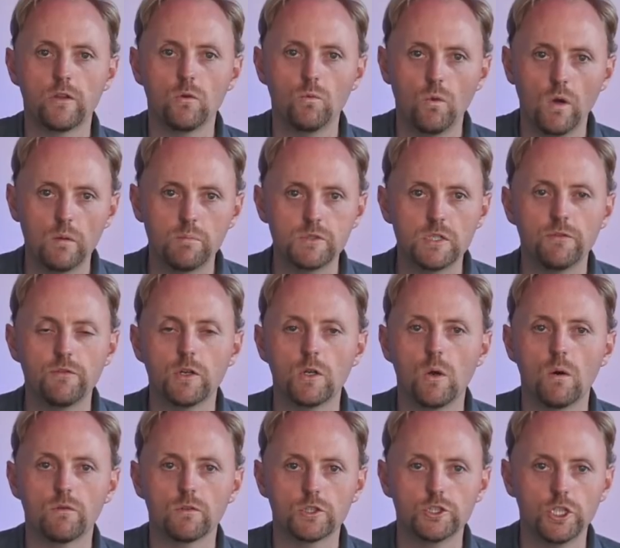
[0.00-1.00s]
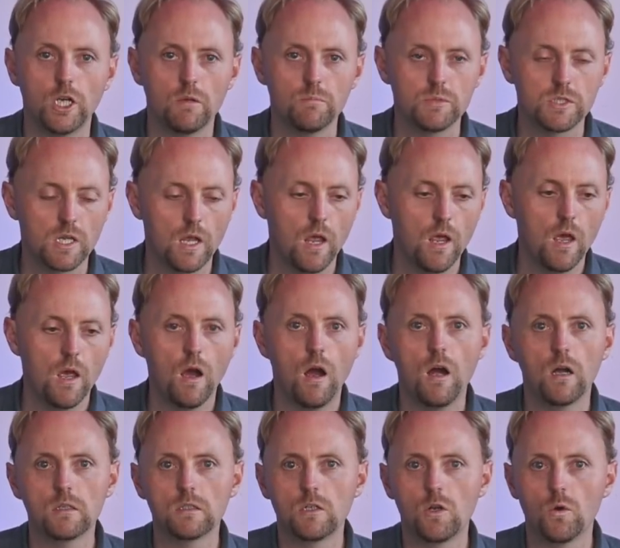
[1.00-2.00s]
through whoops, if you go over jumps,
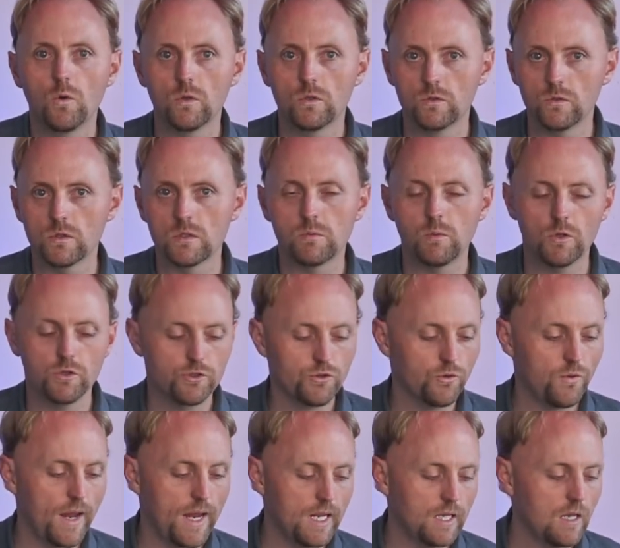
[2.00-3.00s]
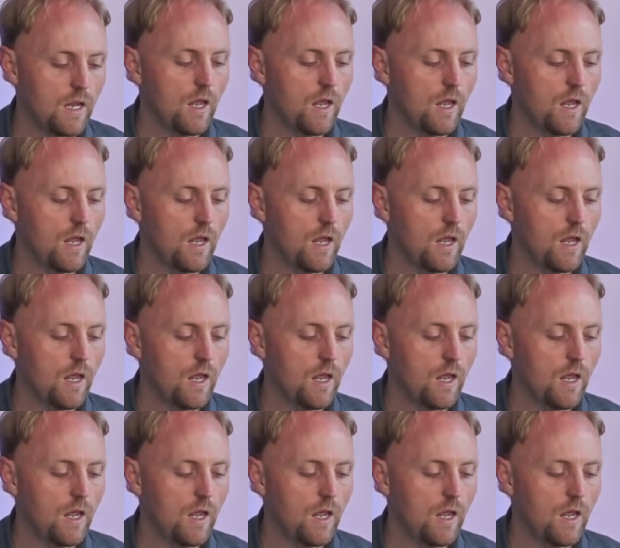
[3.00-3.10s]
hardcore dual sport terrain,